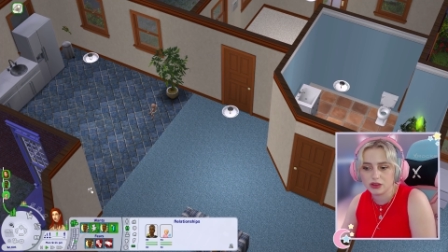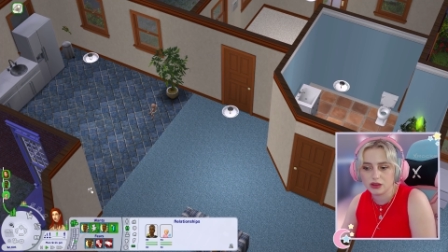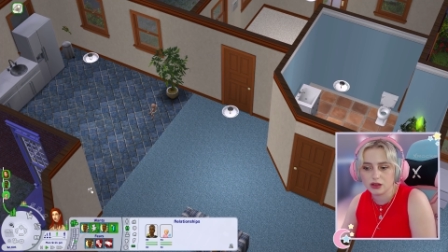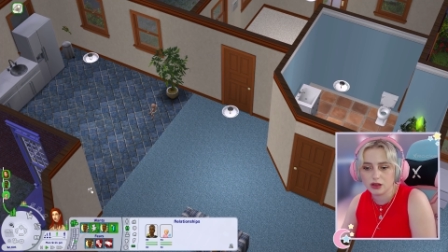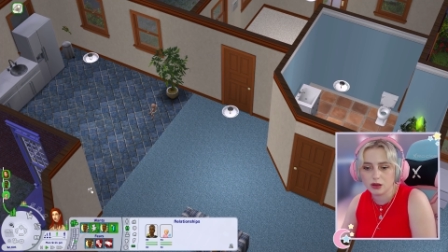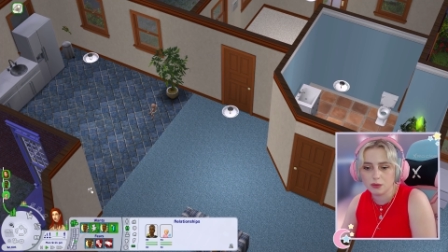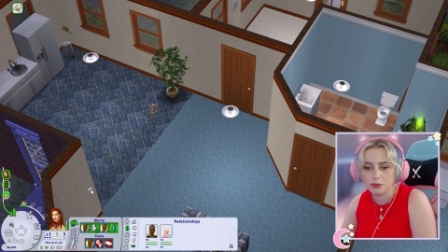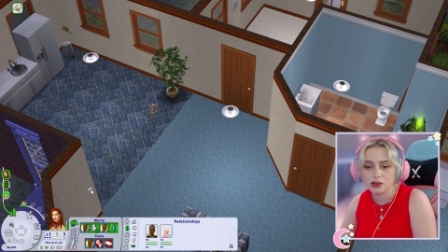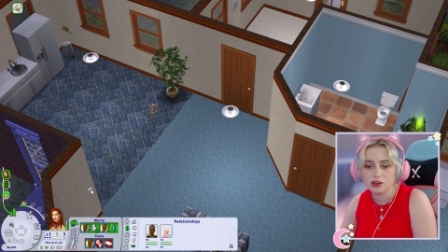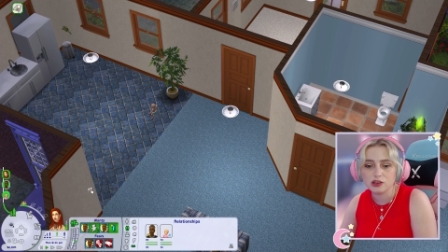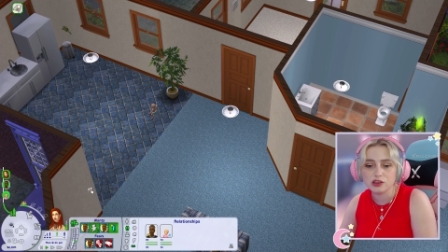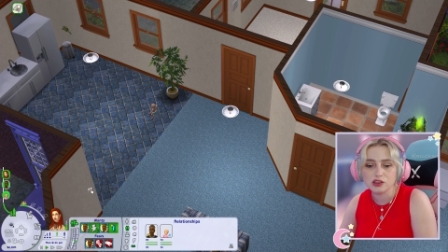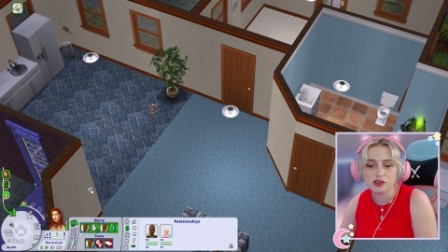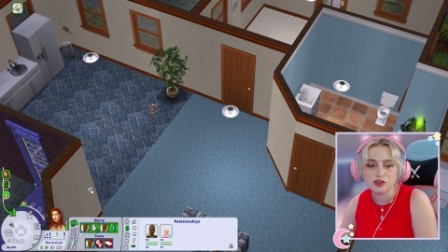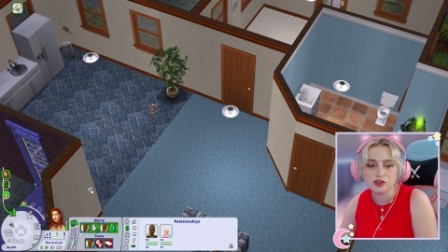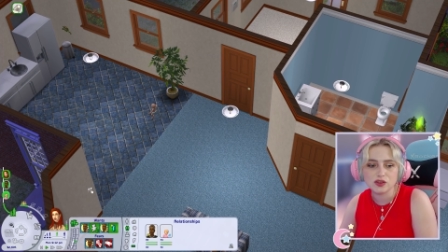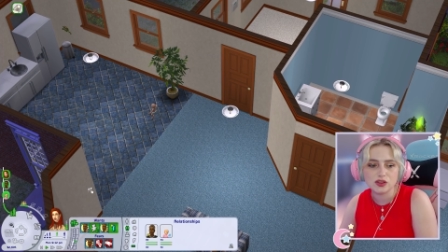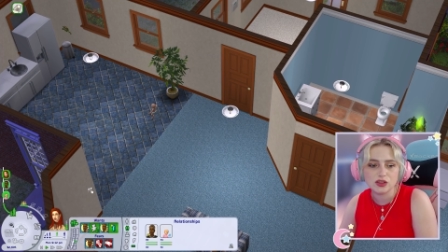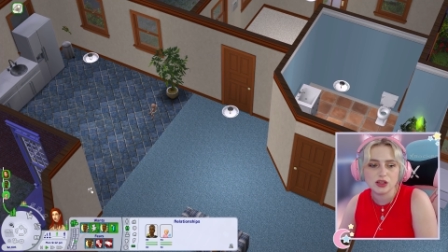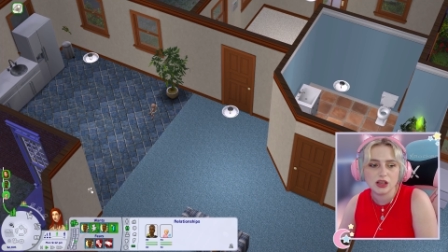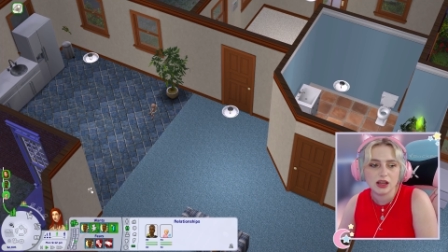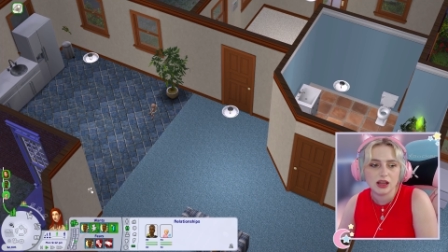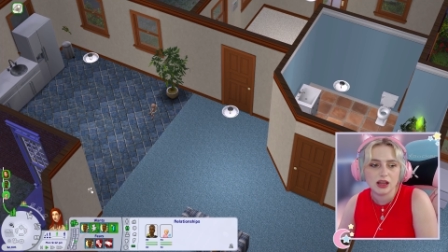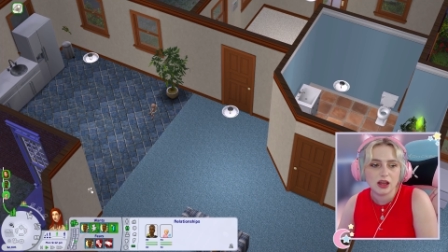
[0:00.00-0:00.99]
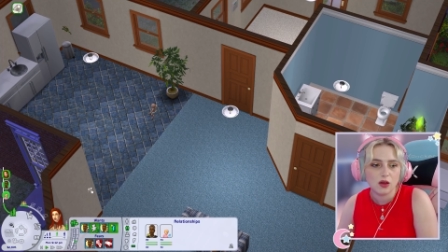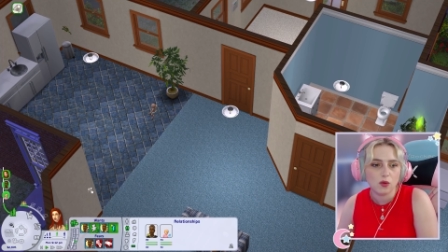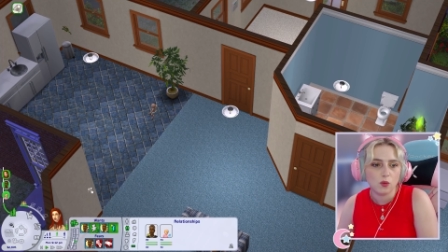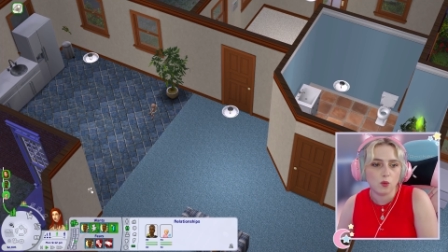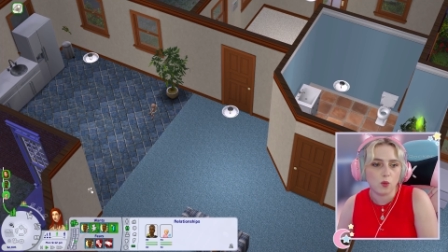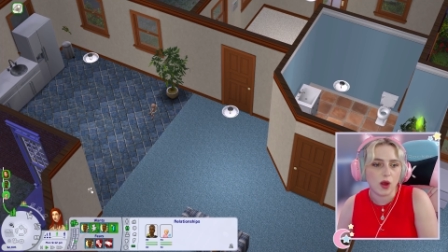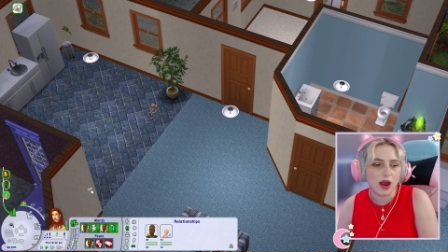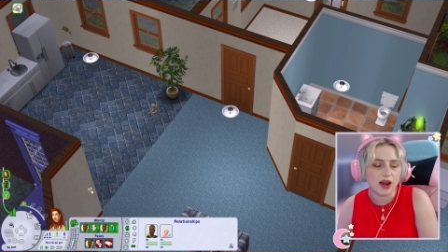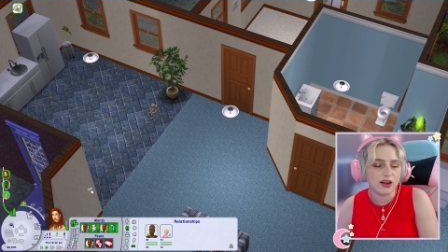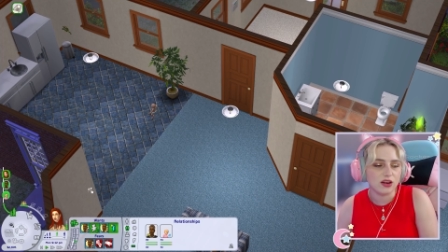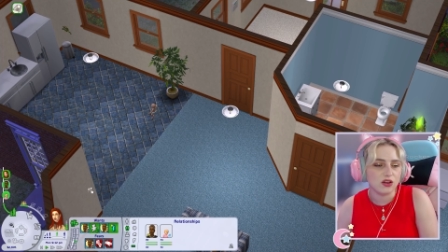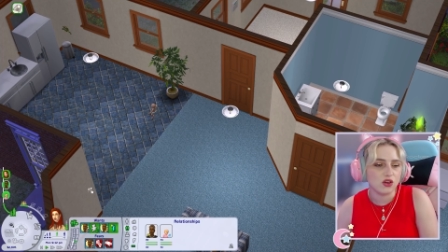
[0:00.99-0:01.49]
Because
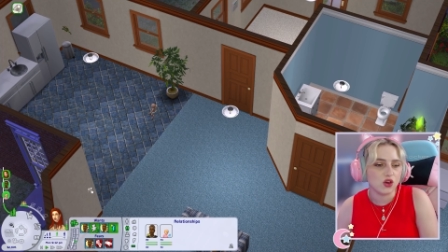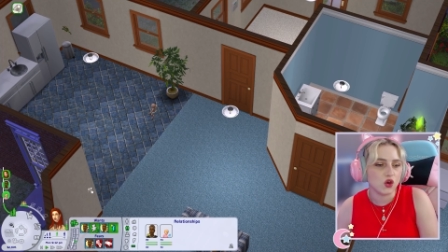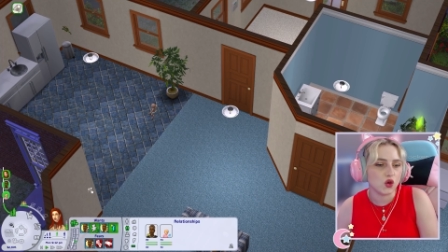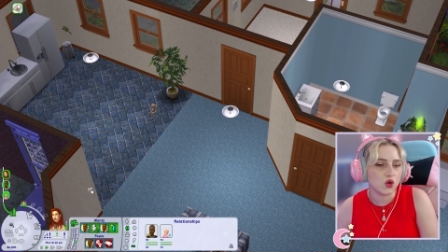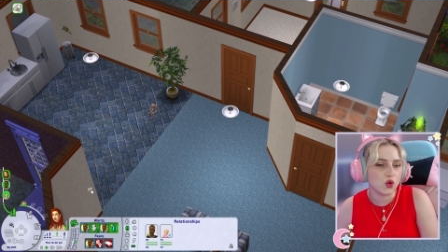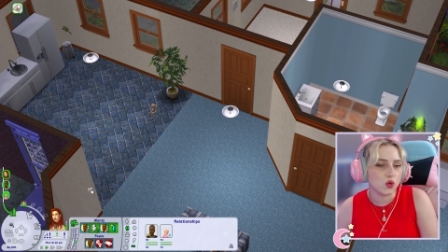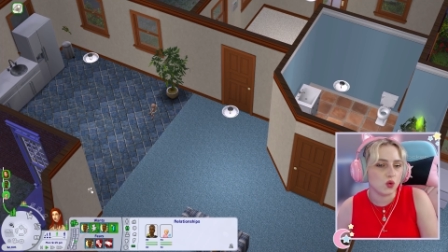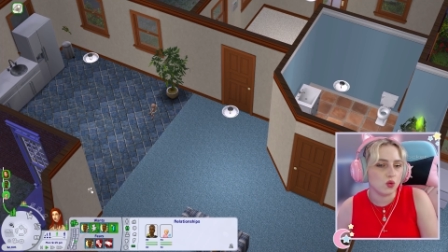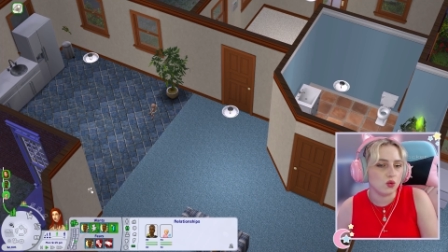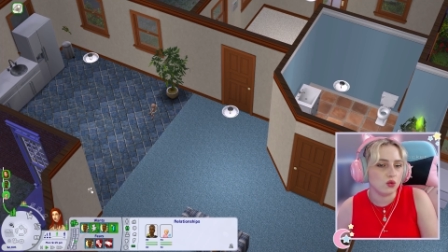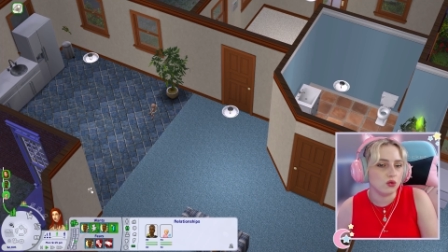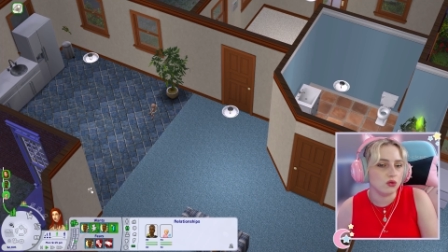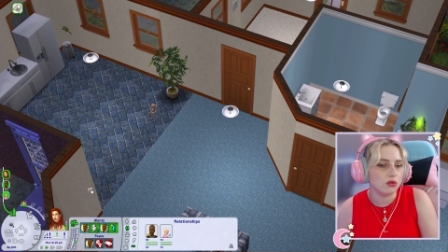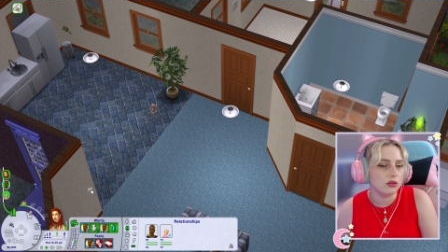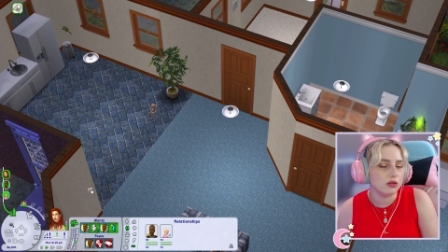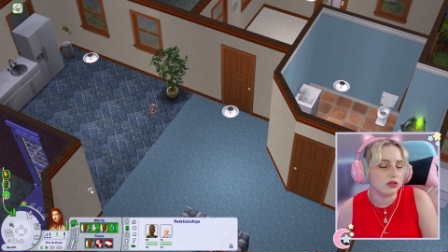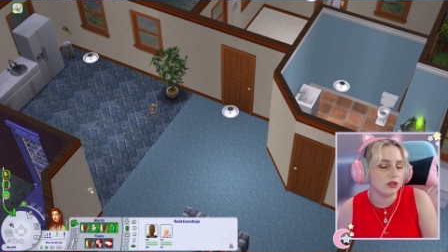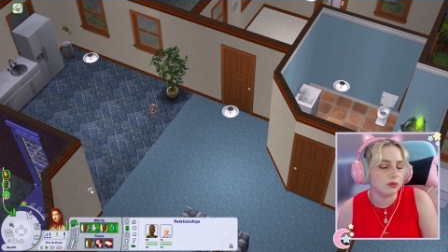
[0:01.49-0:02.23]
when you